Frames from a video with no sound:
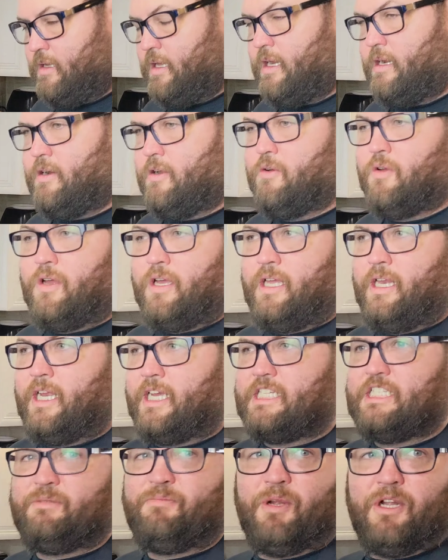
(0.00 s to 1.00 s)
I don't know, an
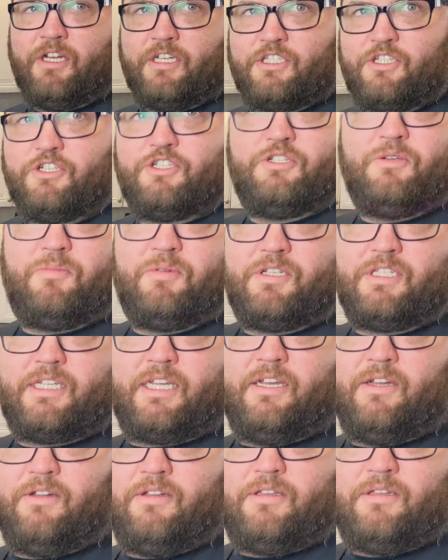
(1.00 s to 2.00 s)
experienced or super
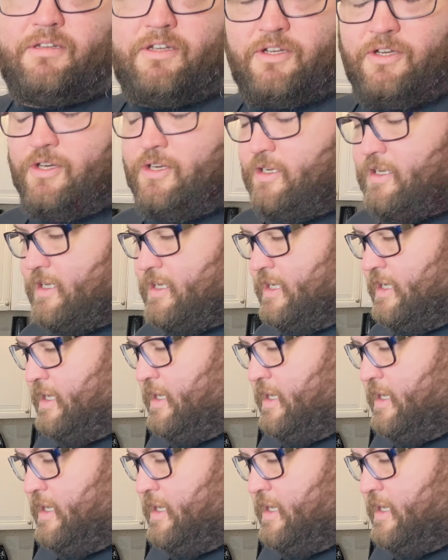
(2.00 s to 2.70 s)
skilled cook,